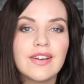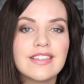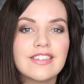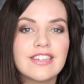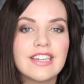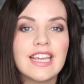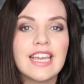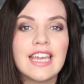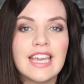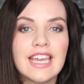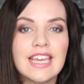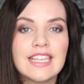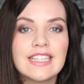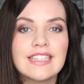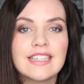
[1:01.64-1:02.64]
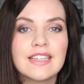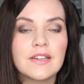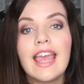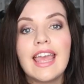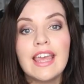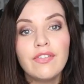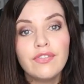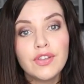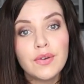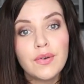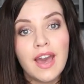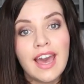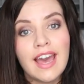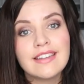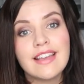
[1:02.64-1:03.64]
question is, if you
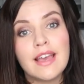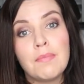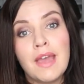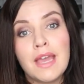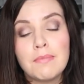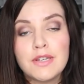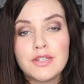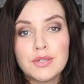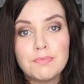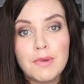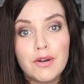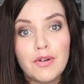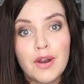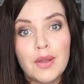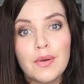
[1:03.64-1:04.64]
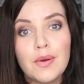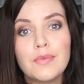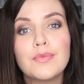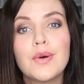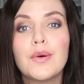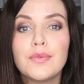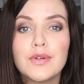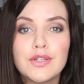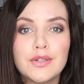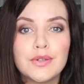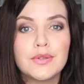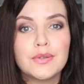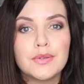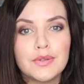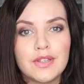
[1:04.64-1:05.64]
had a baby tomorrow, what would you
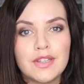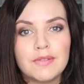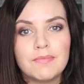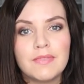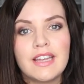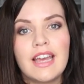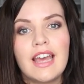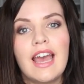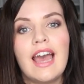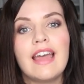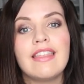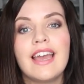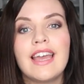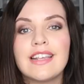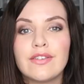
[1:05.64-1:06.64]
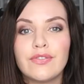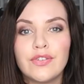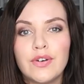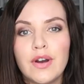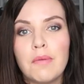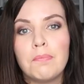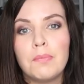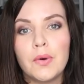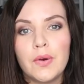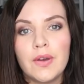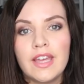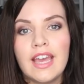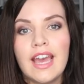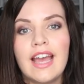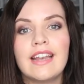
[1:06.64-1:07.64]
call them? And that is for a
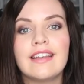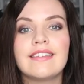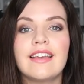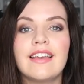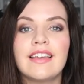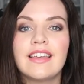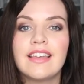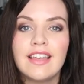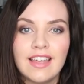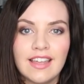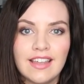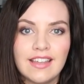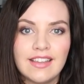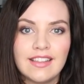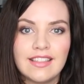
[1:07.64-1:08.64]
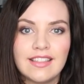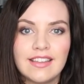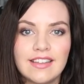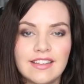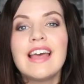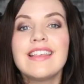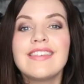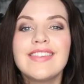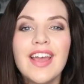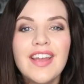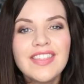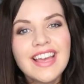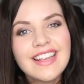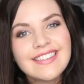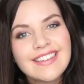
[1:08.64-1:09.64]
boy and a girl. So
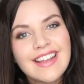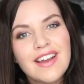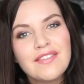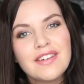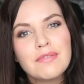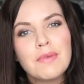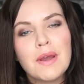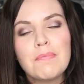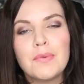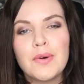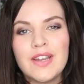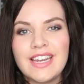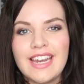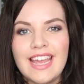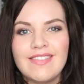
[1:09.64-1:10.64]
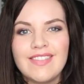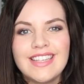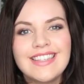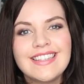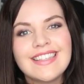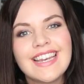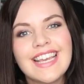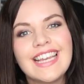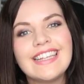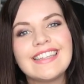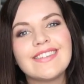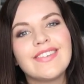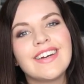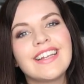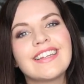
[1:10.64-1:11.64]
let's start with my boy name. This is an
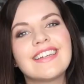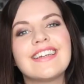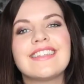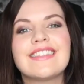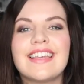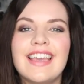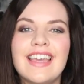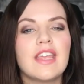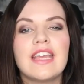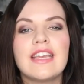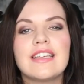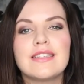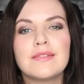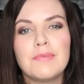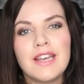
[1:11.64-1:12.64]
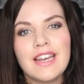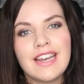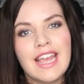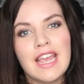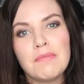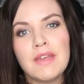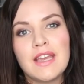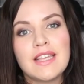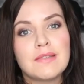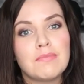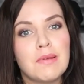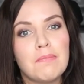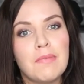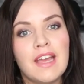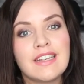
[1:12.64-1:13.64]
easy one because it has been a name that has
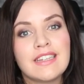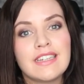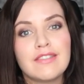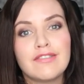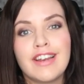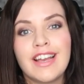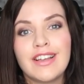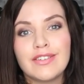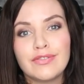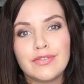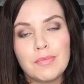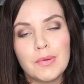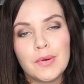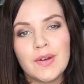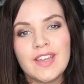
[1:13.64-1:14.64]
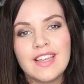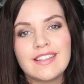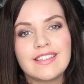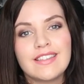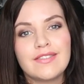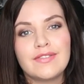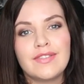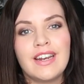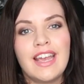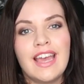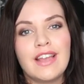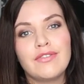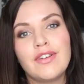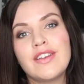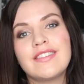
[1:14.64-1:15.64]
been bandied around for boys when I
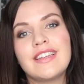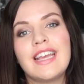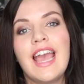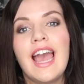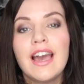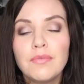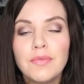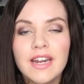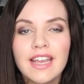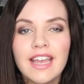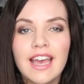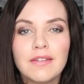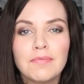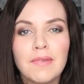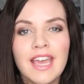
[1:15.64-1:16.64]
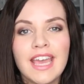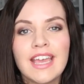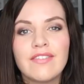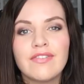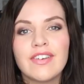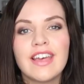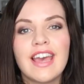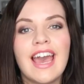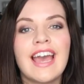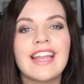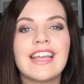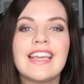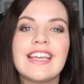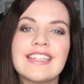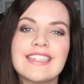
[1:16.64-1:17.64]
had Rosalie and when I had Maeve,
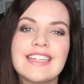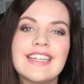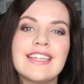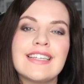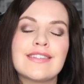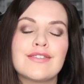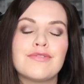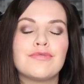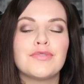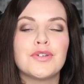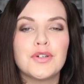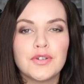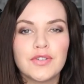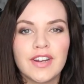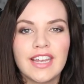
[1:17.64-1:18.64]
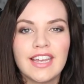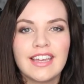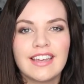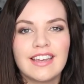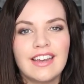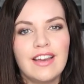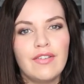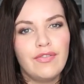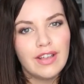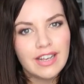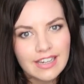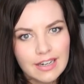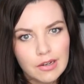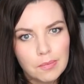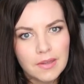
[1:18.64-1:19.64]
and it is Rory. I
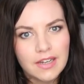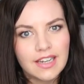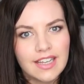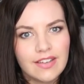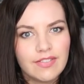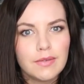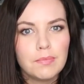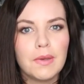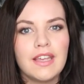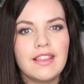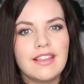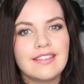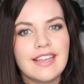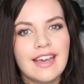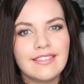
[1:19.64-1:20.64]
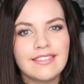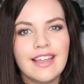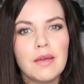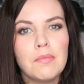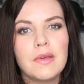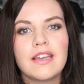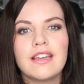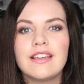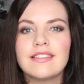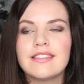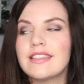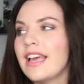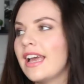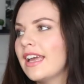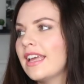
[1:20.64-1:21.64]
feel a little bit nervous putting this out there because
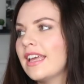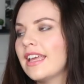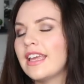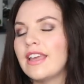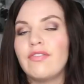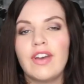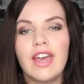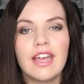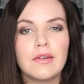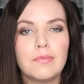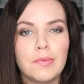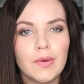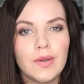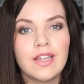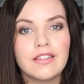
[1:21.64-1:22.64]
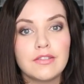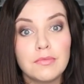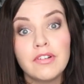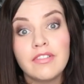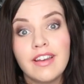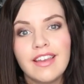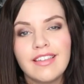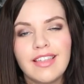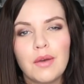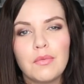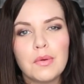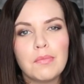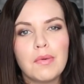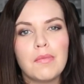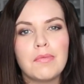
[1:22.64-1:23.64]
that, if I had a boy tomorrow, that
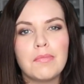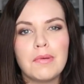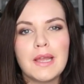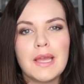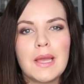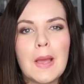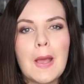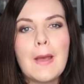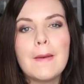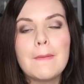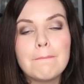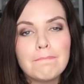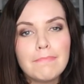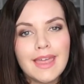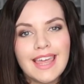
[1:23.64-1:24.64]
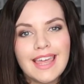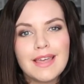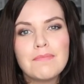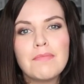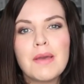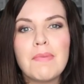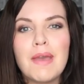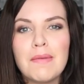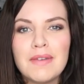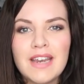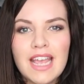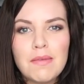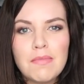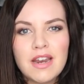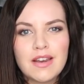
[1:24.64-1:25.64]
would probably be my baby
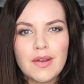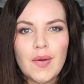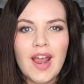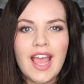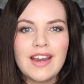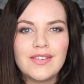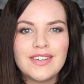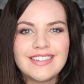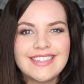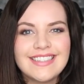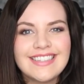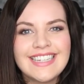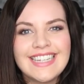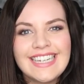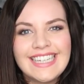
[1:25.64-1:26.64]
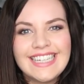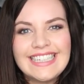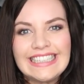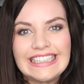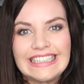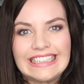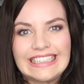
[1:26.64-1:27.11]
name and I don't want anyone to steal it.